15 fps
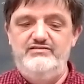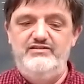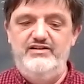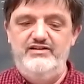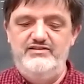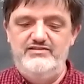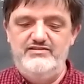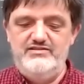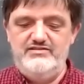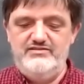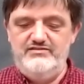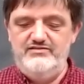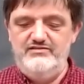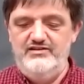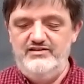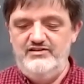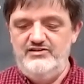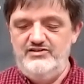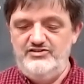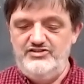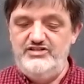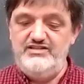That is,
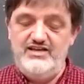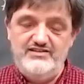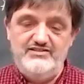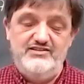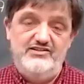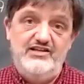she tells a